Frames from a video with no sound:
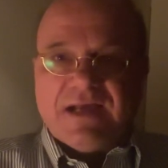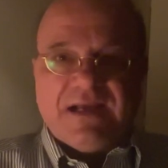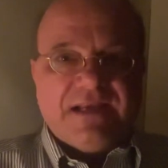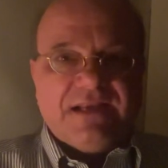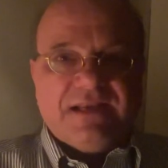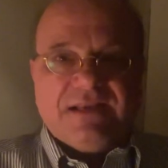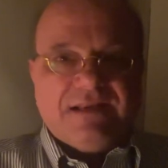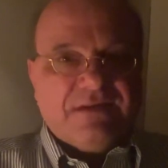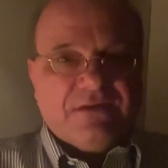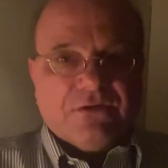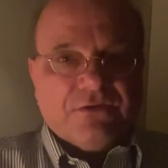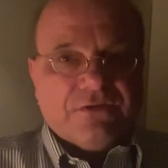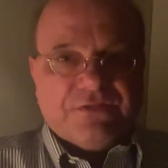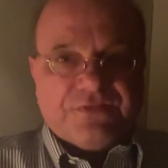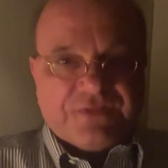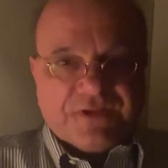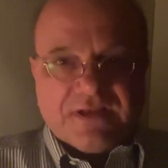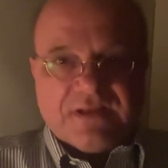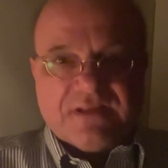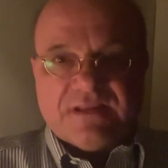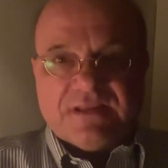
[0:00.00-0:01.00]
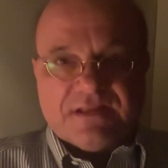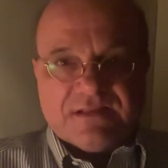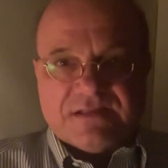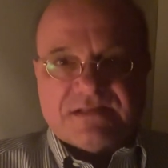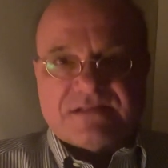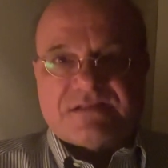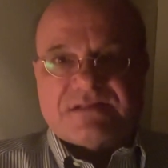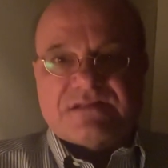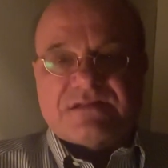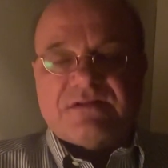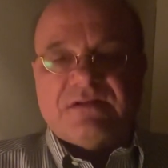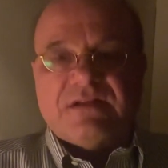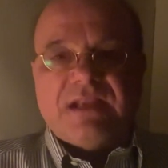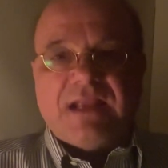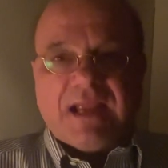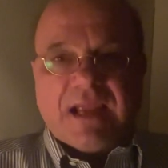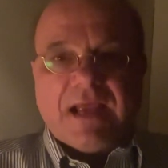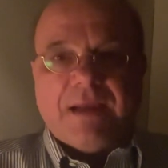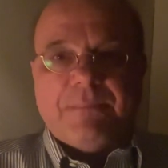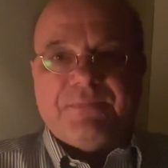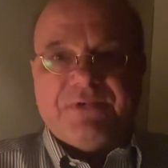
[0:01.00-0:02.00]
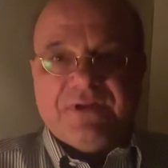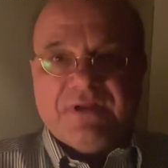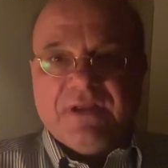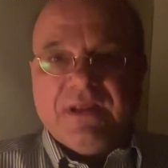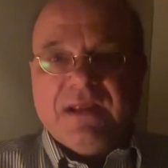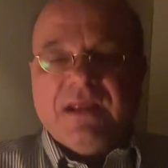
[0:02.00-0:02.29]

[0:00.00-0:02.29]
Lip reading: I don't think that this is going to happen.